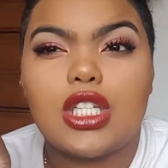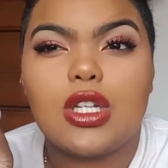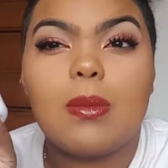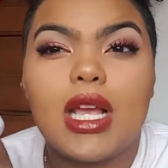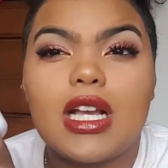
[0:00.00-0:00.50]

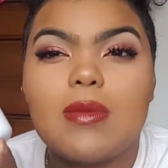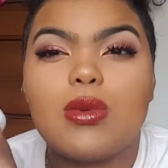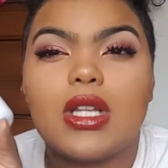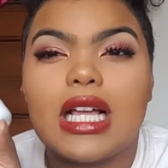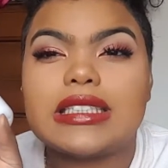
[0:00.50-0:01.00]
Your makeup
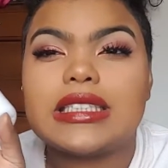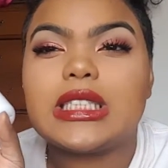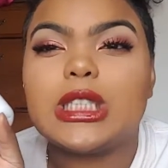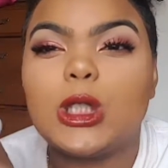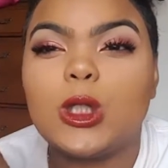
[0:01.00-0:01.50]
will last
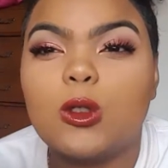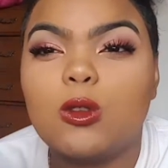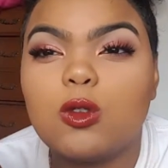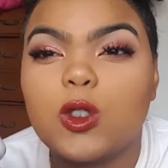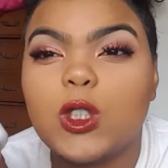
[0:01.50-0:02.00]
the
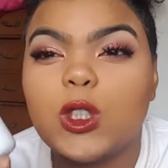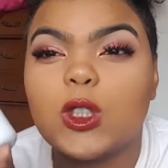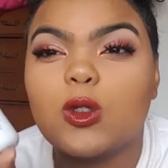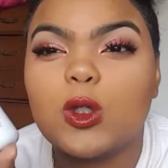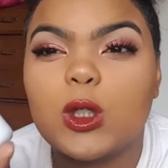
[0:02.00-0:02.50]
whole freaking day
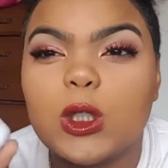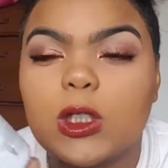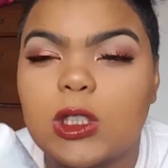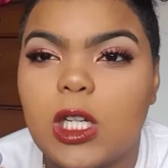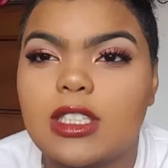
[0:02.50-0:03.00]
with this,
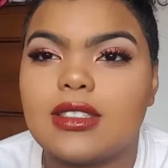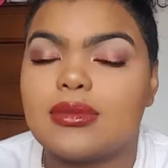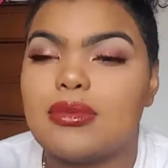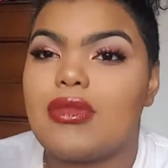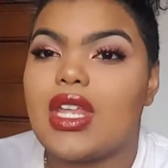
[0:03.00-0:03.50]
yes.
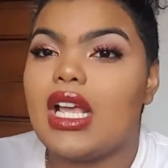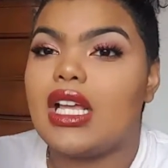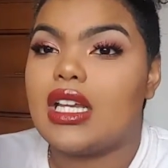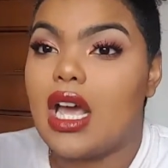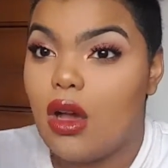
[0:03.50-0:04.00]

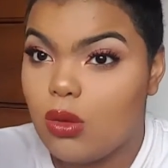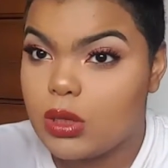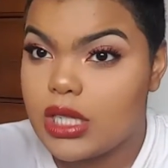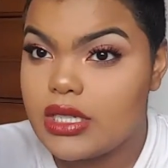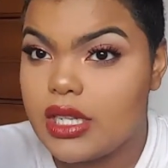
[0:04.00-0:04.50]
Not
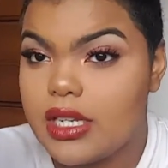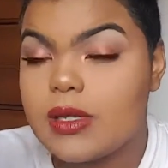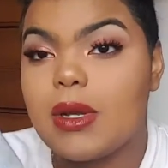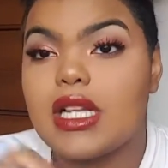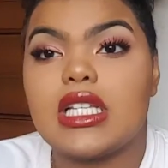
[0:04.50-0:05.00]
only setting
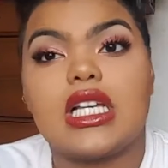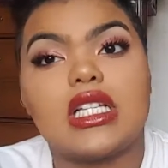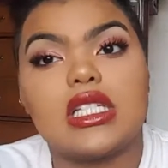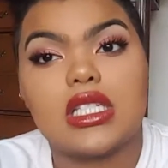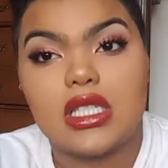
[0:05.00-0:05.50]
spray to
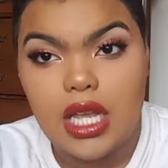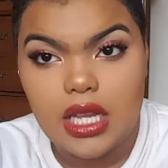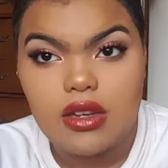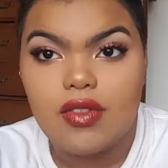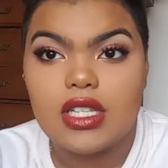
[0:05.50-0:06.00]
set
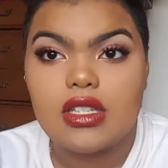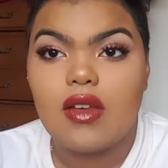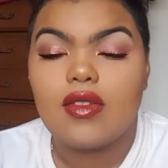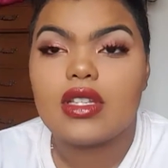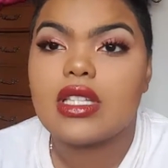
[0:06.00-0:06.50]
your face,
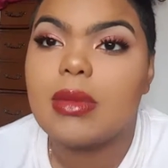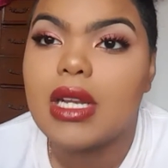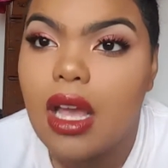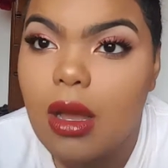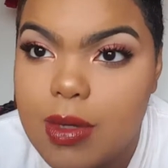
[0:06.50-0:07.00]
obviously, but
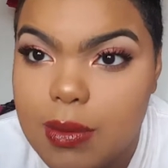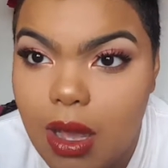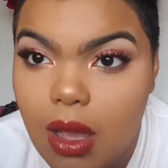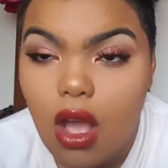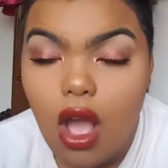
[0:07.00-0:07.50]
it helps
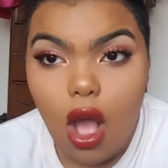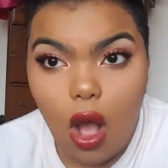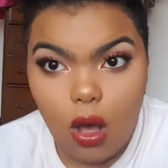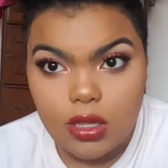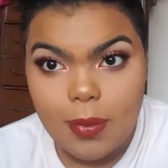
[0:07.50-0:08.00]
melt
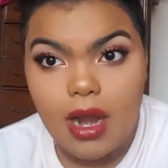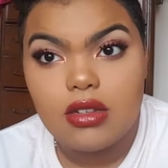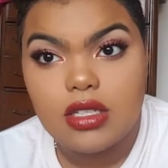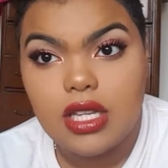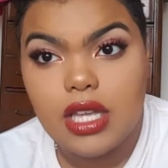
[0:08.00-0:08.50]
all the
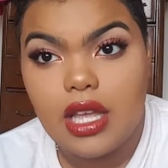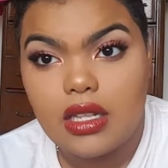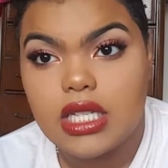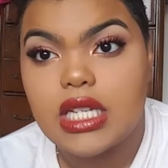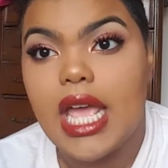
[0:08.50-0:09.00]
powders
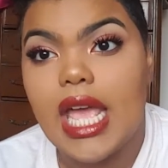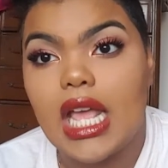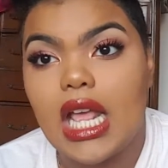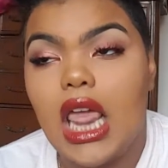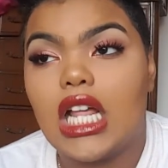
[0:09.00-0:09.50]

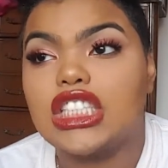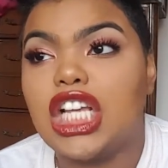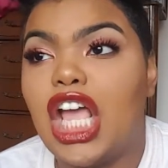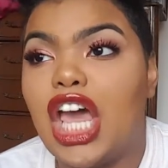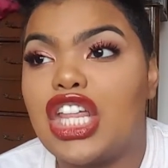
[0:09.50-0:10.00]

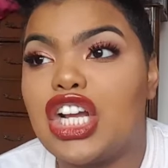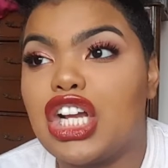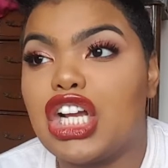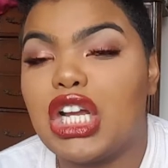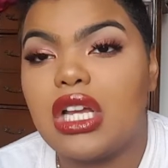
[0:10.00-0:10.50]

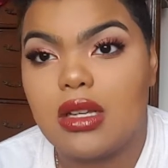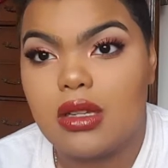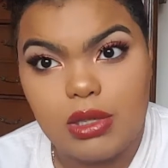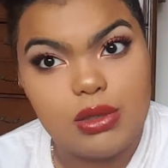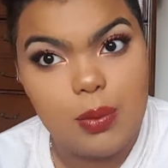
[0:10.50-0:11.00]
together,
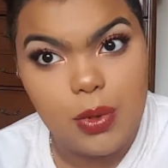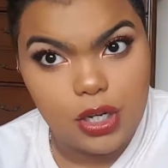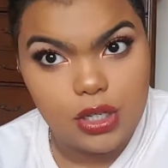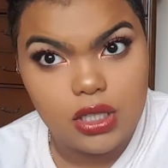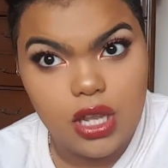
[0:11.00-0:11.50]
which you put
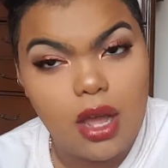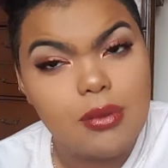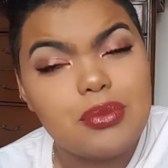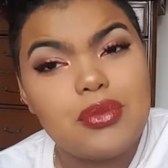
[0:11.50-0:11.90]
on a lot.